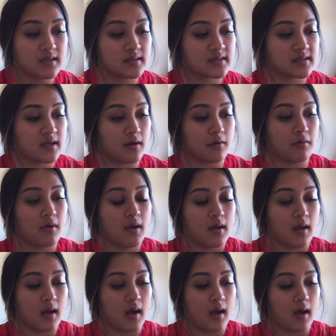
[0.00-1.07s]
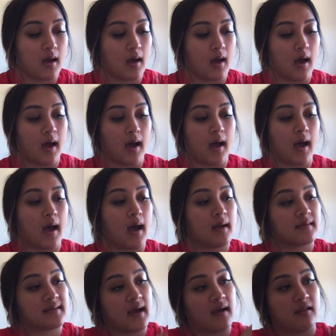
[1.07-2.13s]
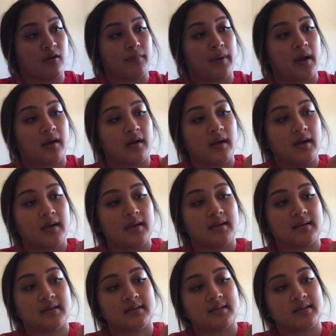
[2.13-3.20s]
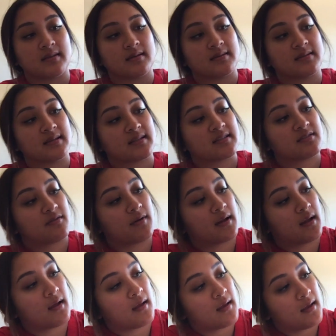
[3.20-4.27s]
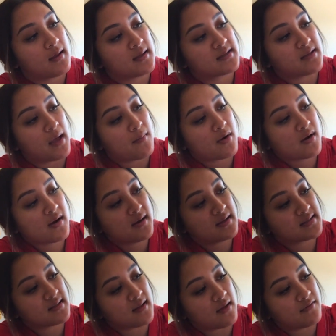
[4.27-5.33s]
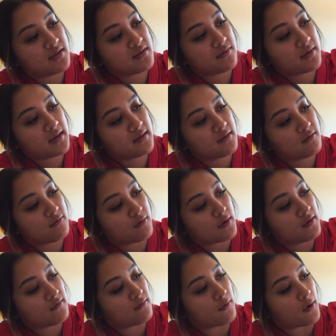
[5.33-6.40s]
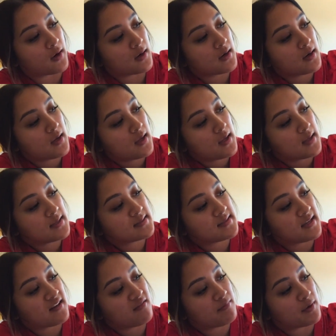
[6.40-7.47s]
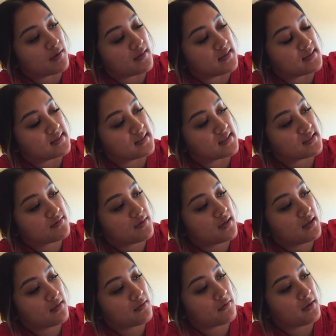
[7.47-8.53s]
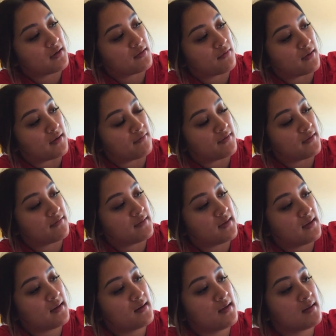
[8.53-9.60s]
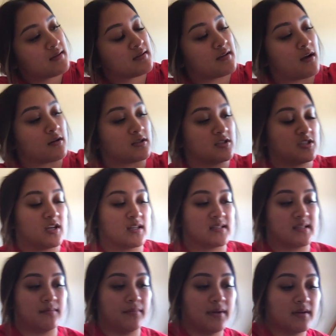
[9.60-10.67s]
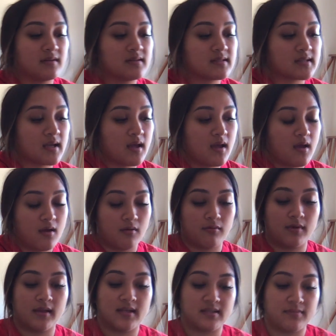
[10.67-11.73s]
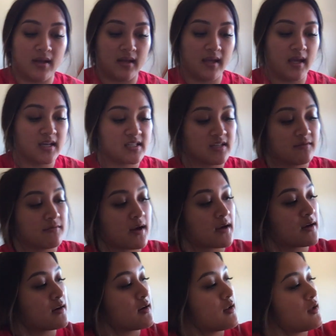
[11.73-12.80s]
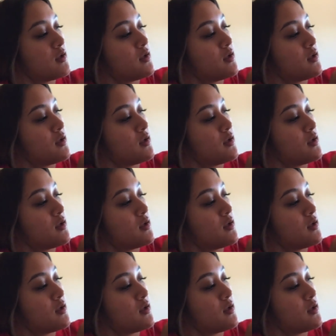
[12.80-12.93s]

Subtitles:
So Tyler Perry, he's 620, his MRN is 11/22/44. His date of birth is 6/23/2015. Dr. Johnson Beals with his medication record.